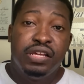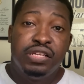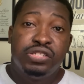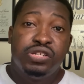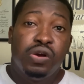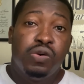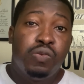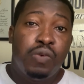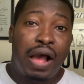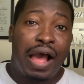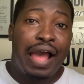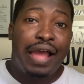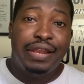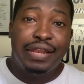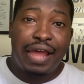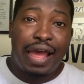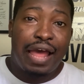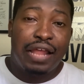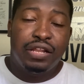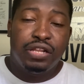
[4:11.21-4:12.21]
So why
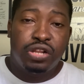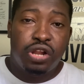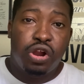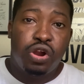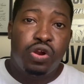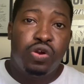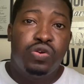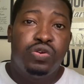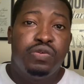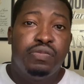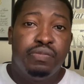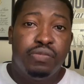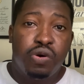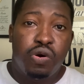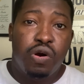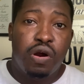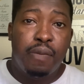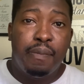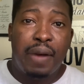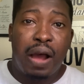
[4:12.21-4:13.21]
not learn
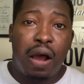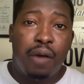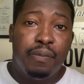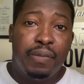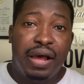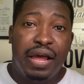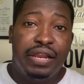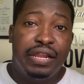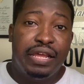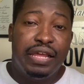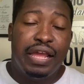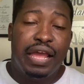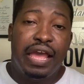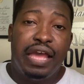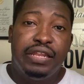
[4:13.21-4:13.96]
more about money?